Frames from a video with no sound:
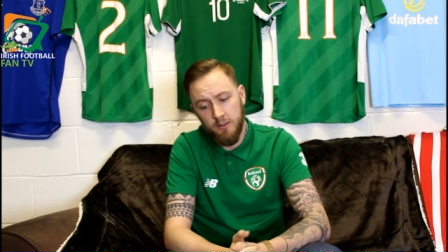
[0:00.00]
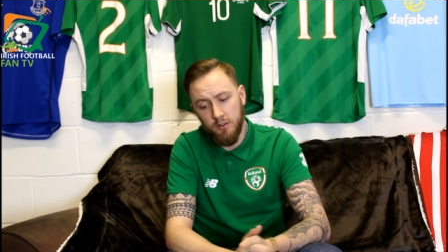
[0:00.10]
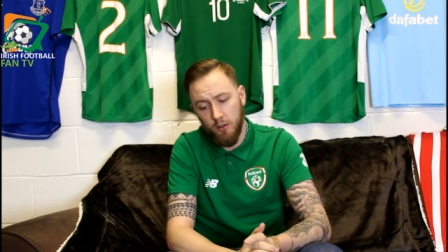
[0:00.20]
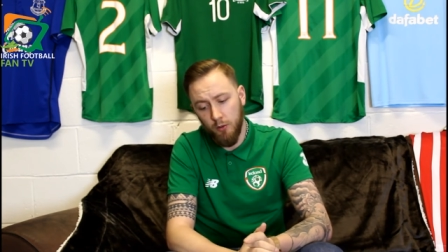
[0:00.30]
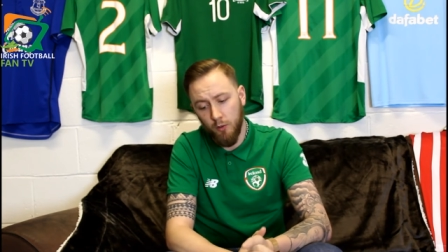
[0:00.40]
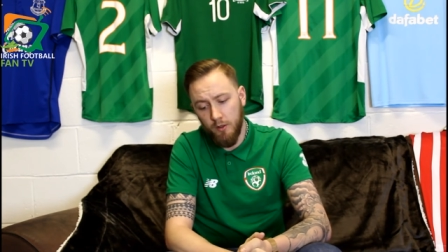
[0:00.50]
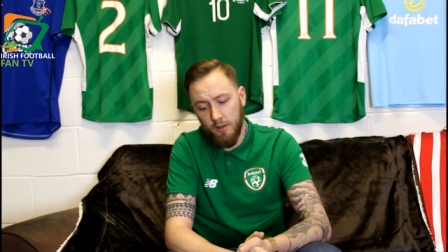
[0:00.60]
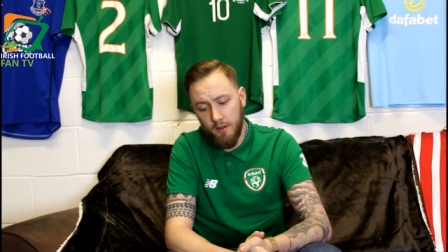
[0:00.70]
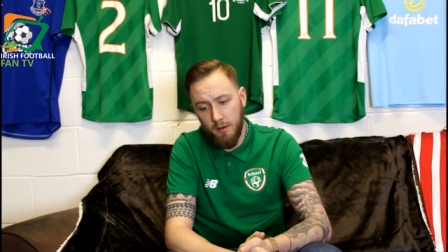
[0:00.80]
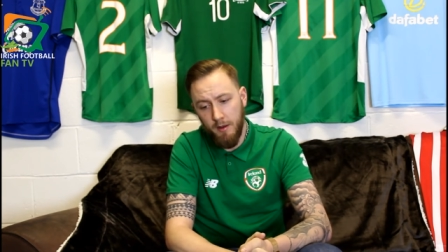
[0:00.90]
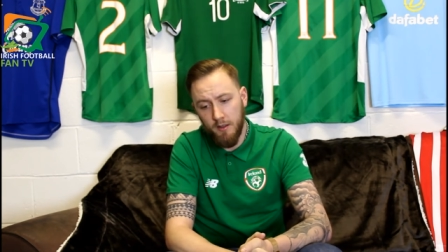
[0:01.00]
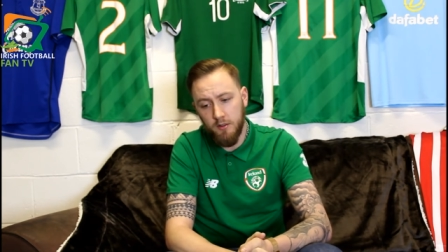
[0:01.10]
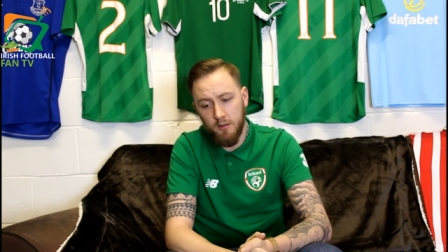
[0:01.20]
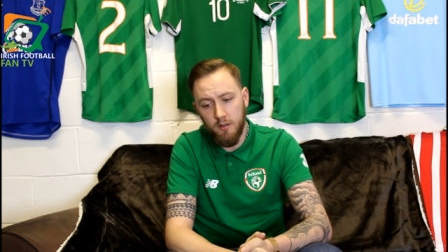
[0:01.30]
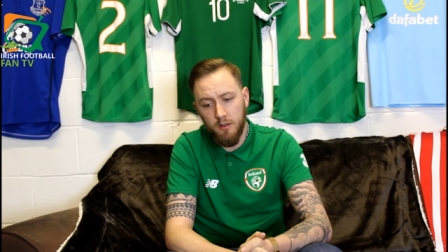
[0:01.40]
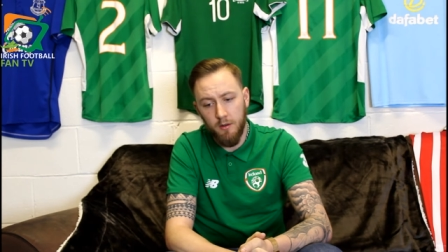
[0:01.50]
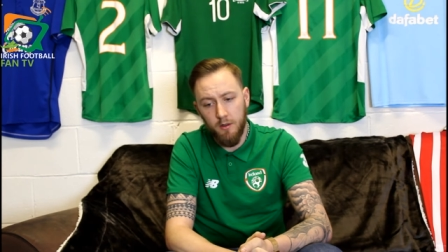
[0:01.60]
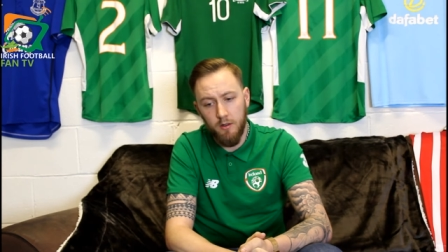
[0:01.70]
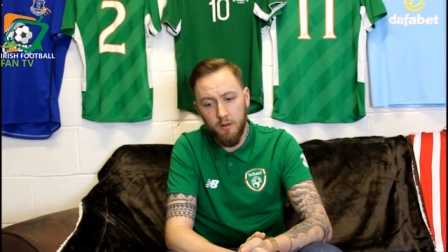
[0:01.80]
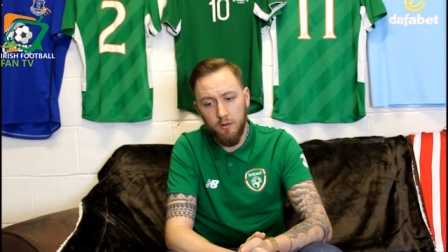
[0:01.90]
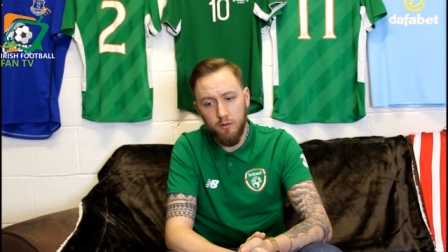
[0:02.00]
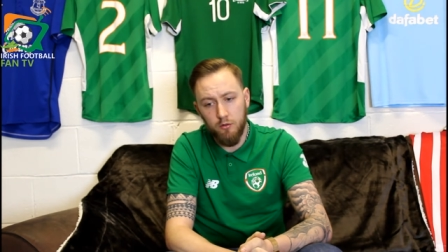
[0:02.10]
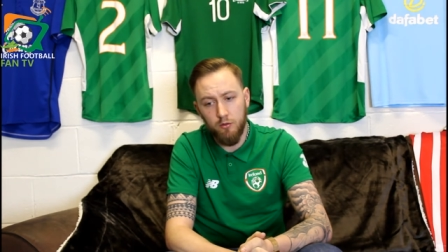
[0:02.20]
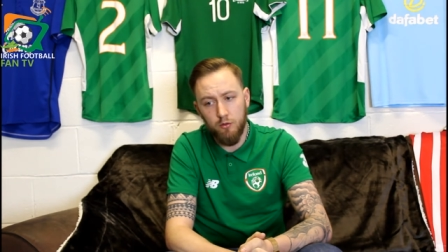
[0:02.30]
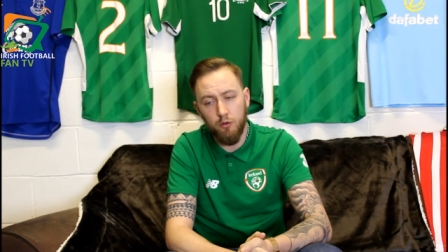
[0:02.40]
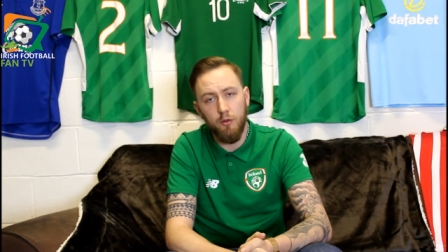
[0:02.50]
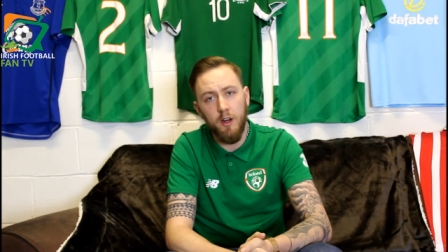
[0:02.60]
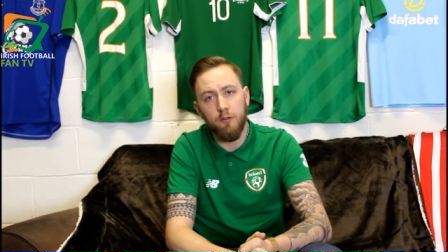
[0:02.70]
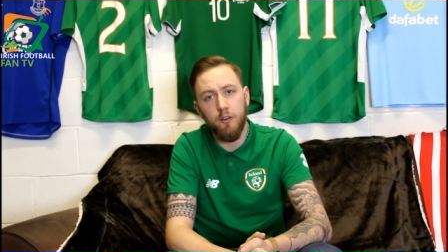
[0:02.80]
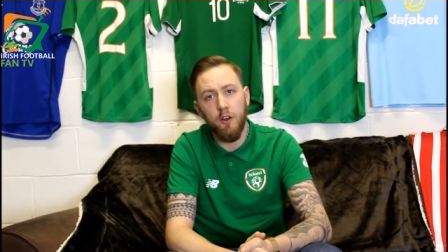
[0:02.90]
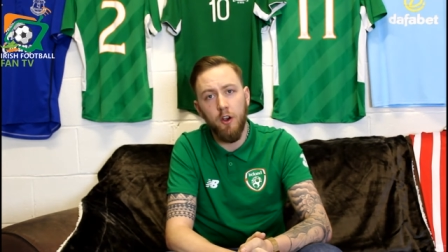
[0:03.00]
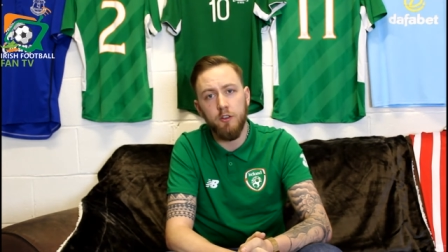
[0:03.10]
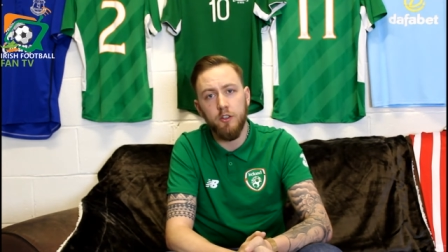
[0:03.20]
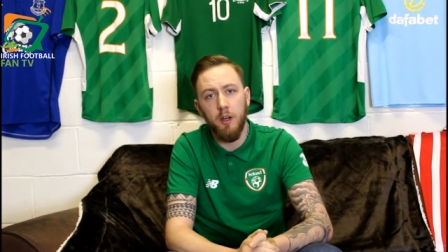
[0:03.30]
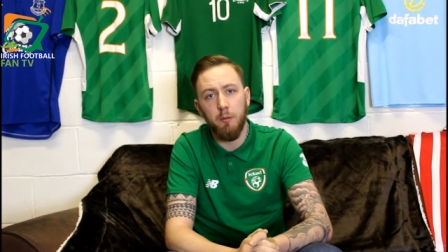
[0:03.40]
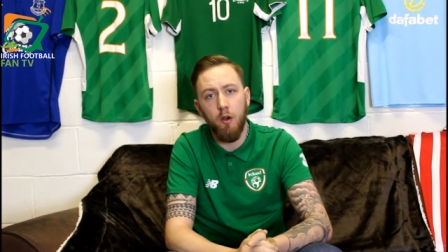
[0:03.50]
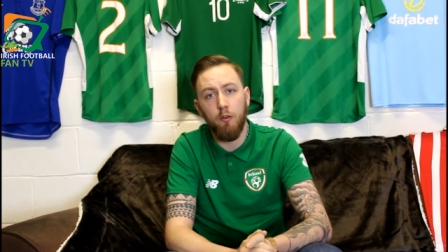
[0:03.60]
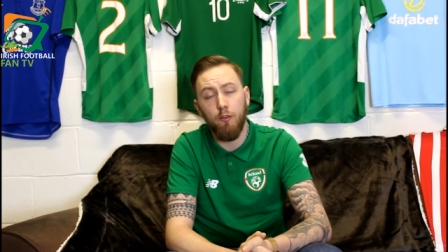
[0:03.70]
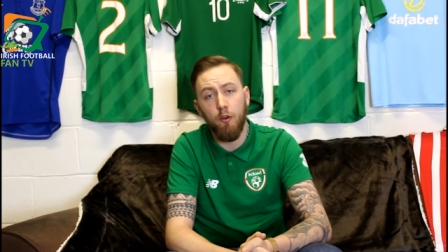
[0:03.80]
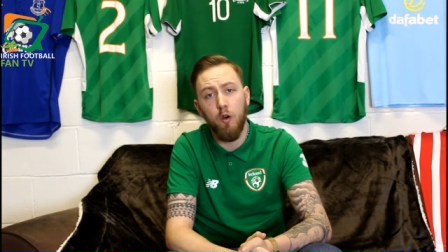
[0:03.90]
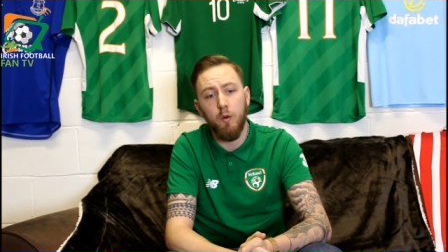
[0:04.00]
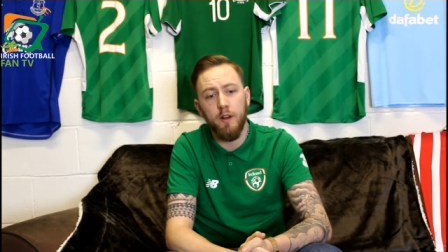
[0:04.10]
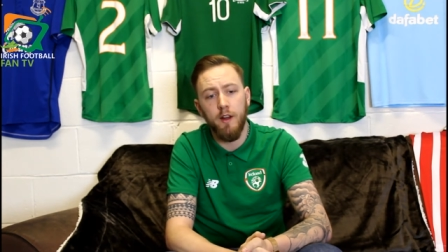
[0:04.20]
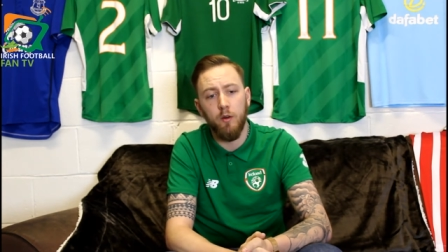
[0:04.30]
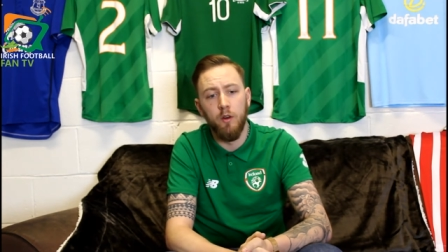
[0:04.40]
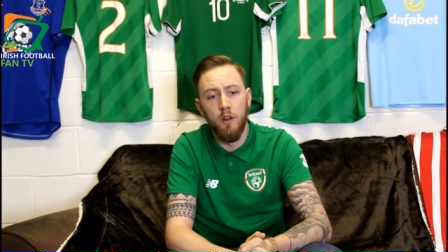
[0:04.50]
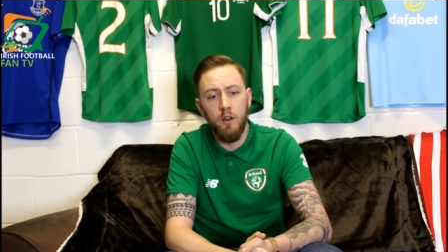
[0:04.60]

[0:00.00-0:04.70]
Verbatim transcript: So it makes uh, good reading for the Irish team going forward now